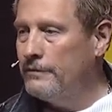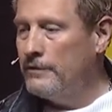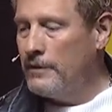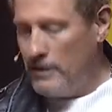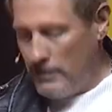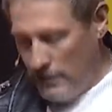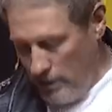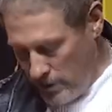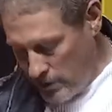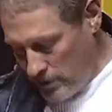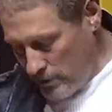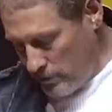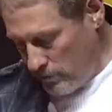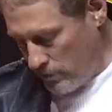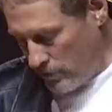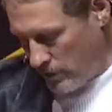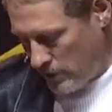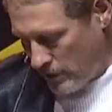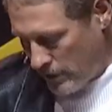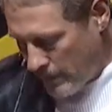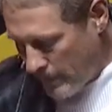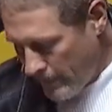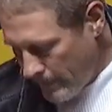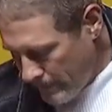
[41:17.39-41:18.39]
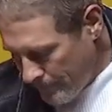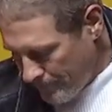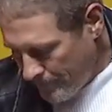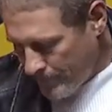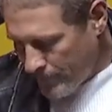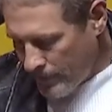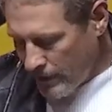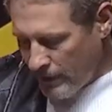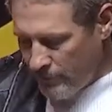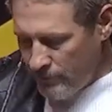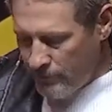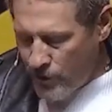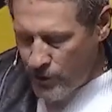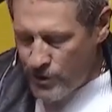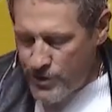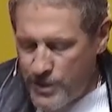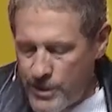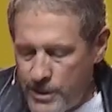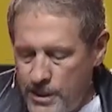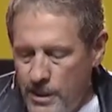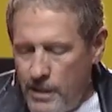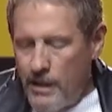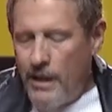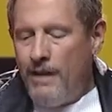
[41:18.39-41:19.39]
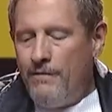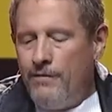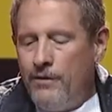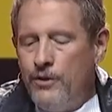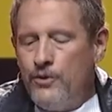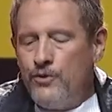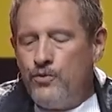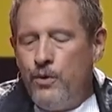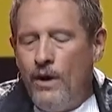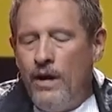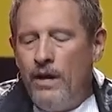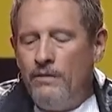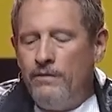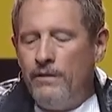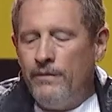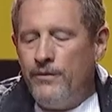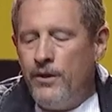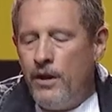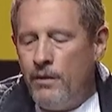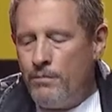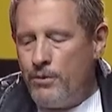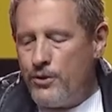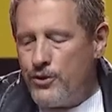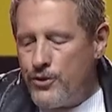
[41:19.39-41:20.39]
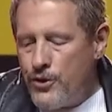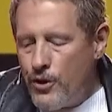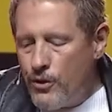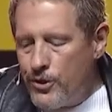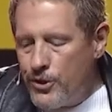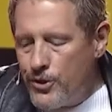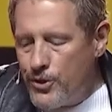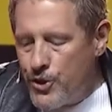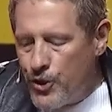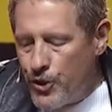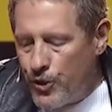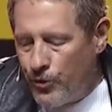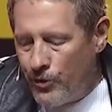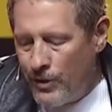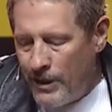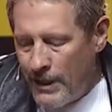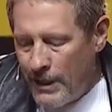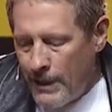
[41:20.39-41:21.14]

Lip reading: Look, in verses 11 and 12 of Numbers 32,